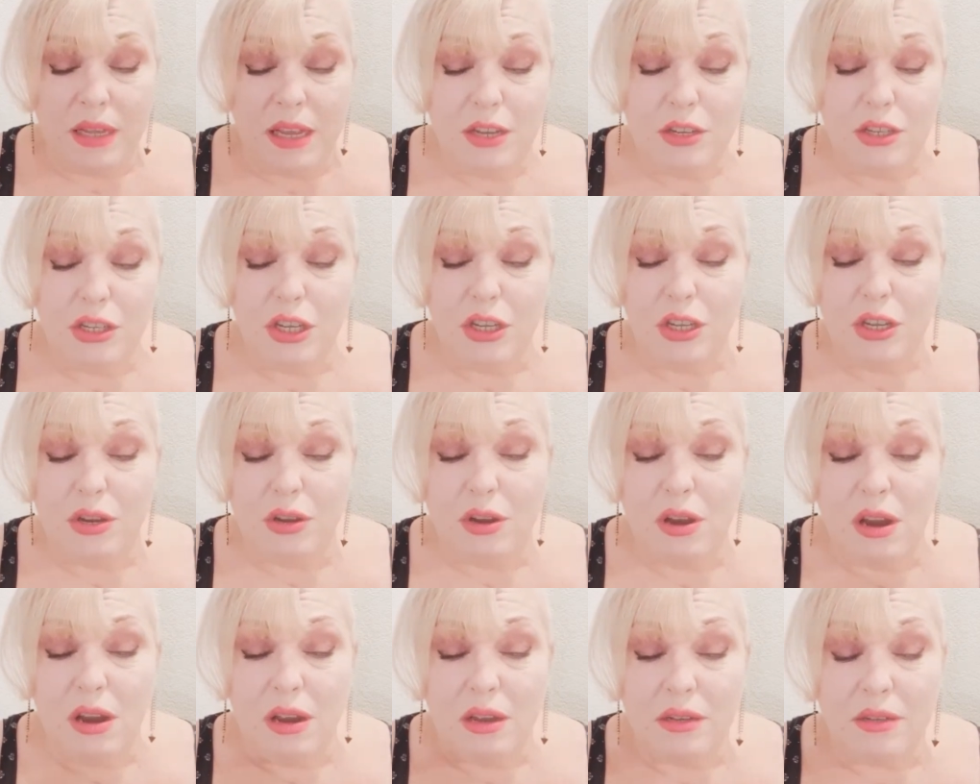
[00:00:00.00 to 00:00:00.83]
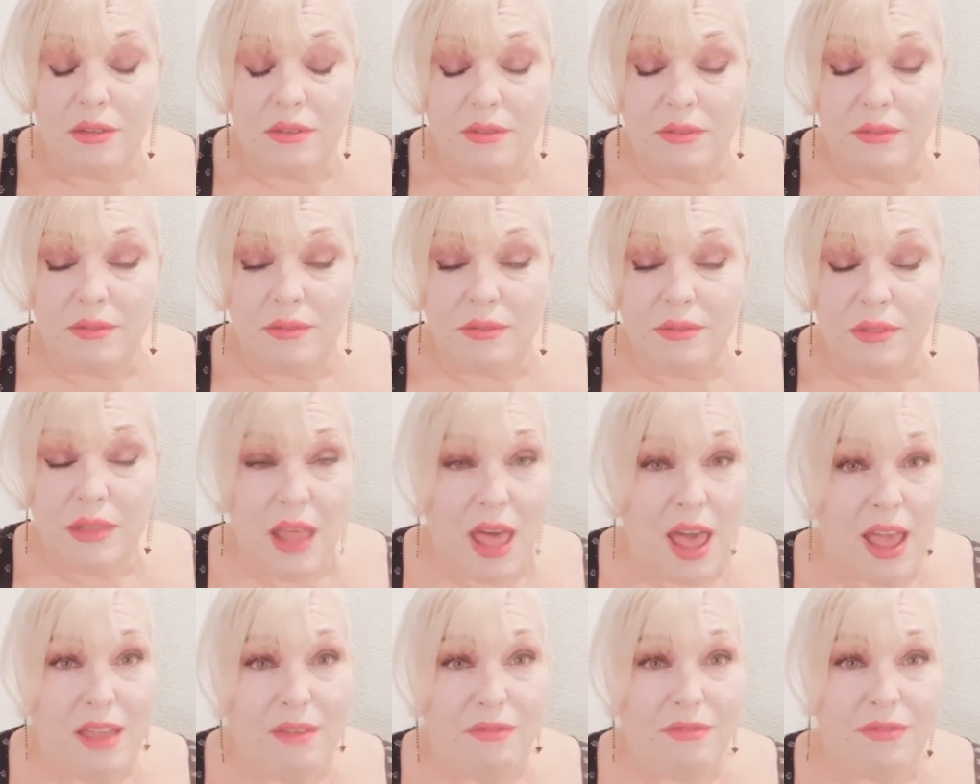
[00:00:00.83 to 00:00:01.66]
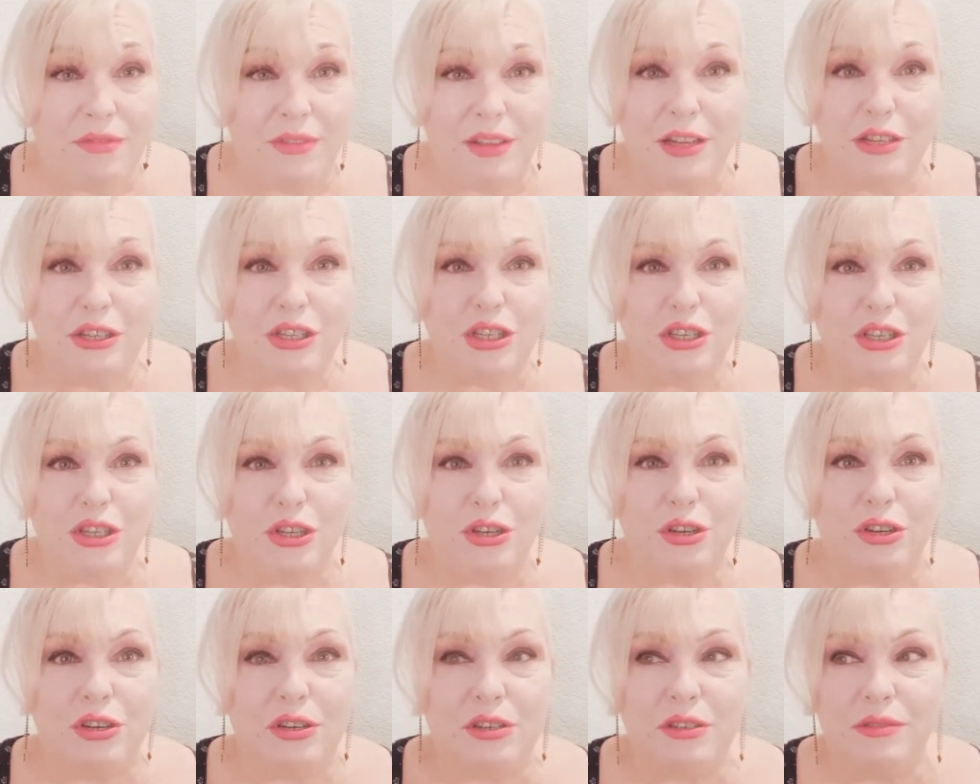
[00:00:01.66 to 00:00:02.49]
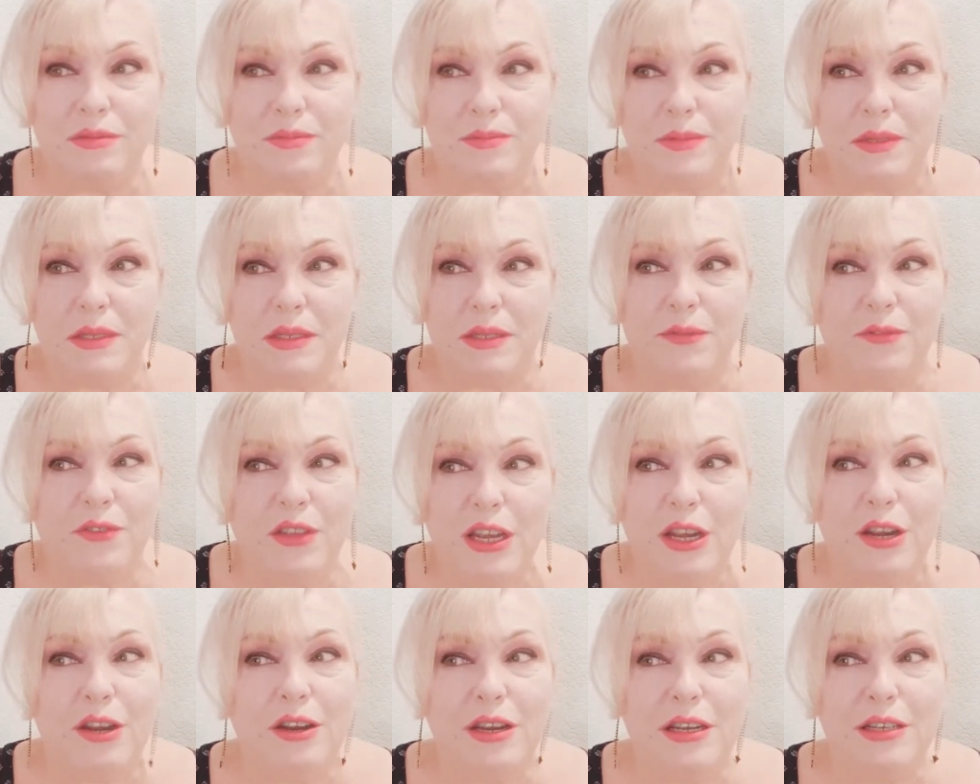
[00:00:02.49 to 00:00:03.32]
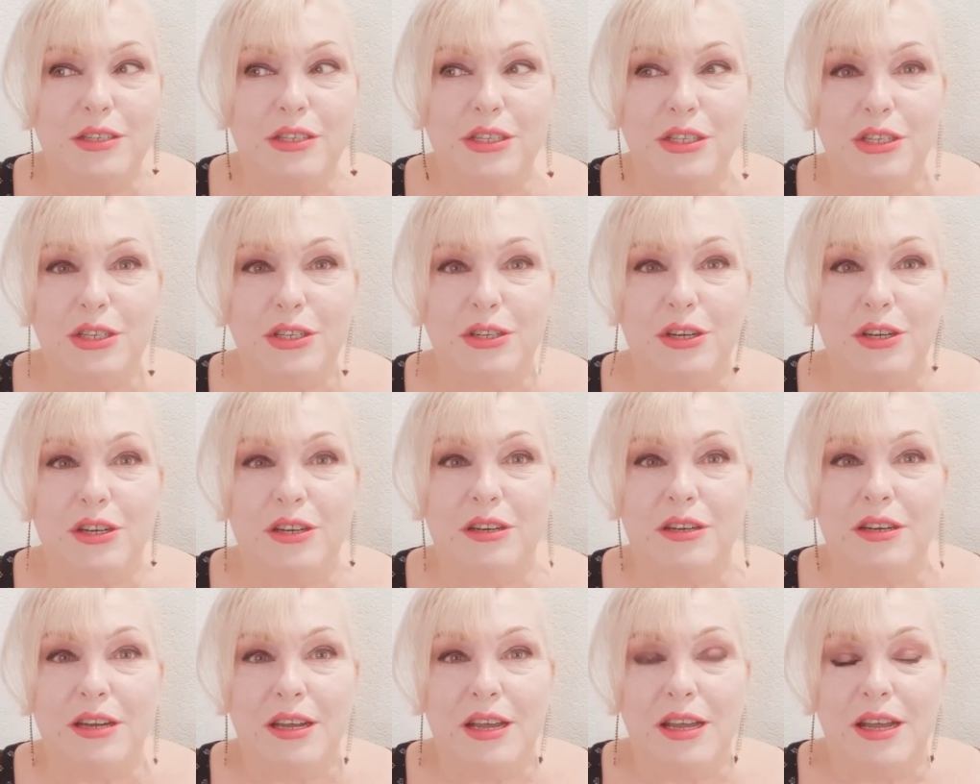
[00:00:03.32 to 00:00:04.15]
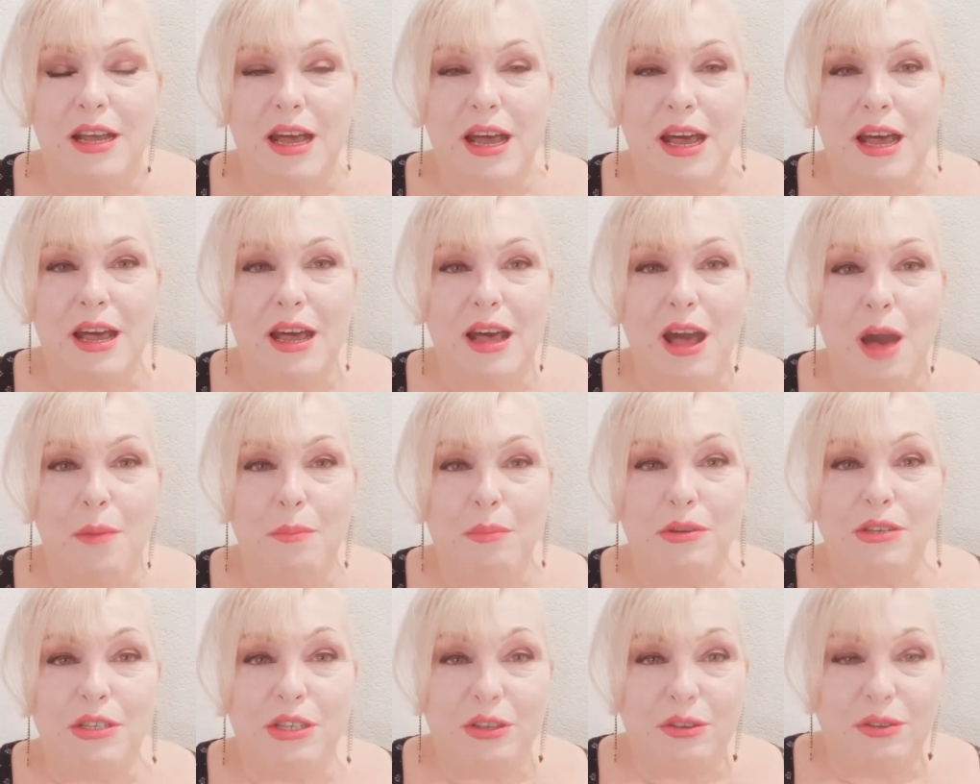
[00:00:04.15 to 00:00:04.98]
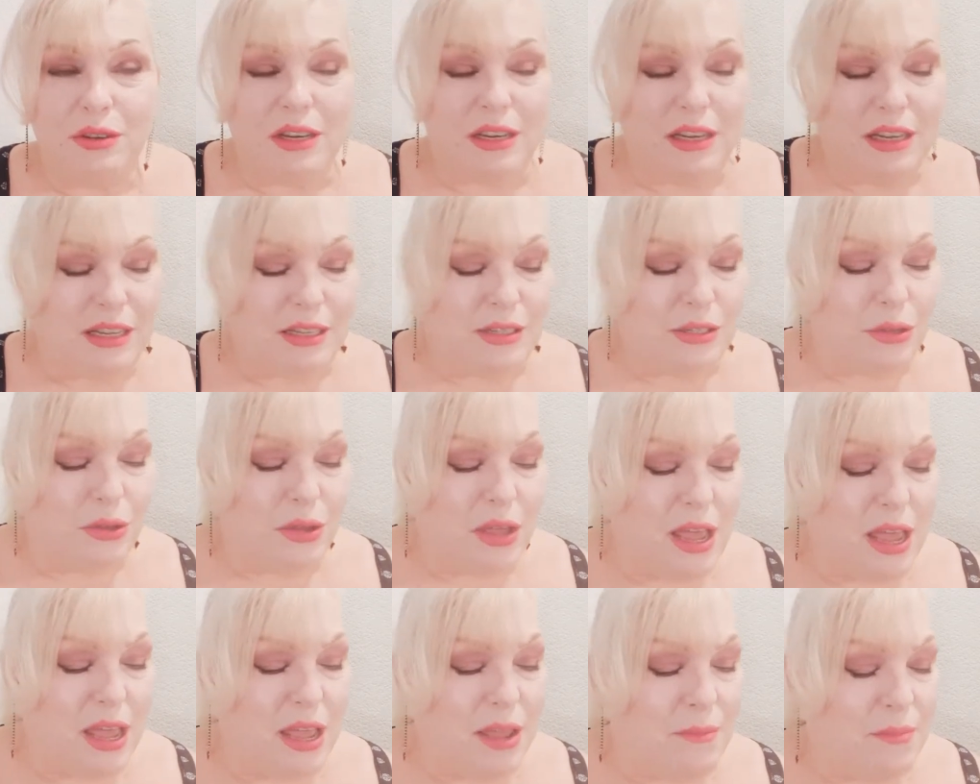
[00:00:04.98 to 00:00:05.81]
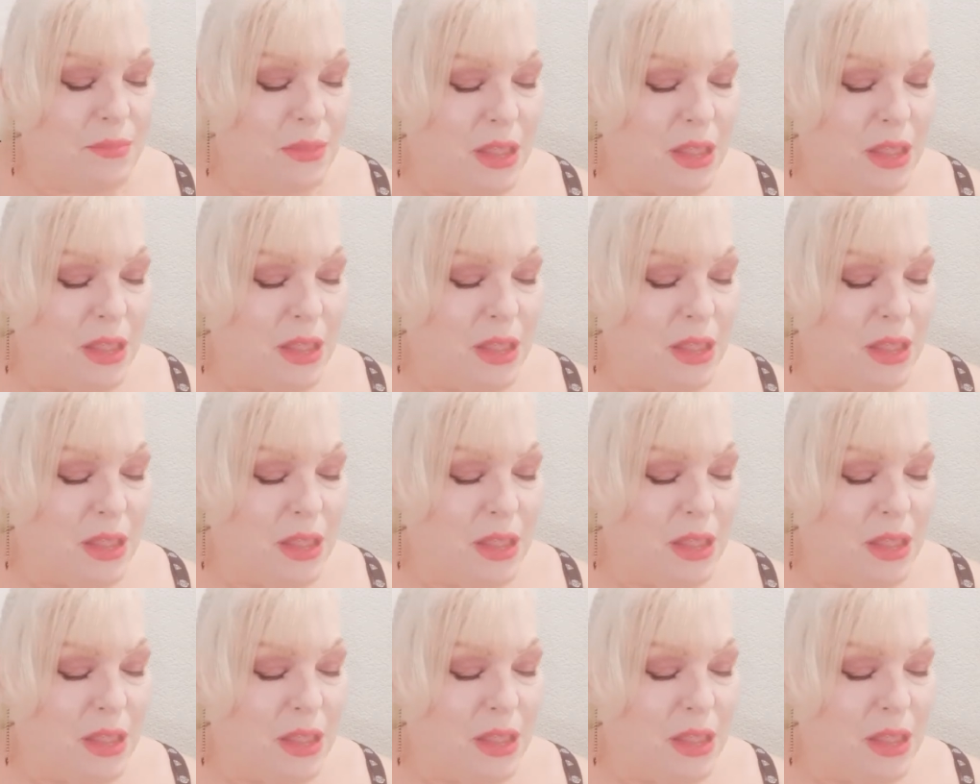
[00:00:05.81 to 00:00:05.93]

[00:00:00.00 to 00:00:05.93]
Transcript: into your life, into your sphere, into your uh, opportunities, okay?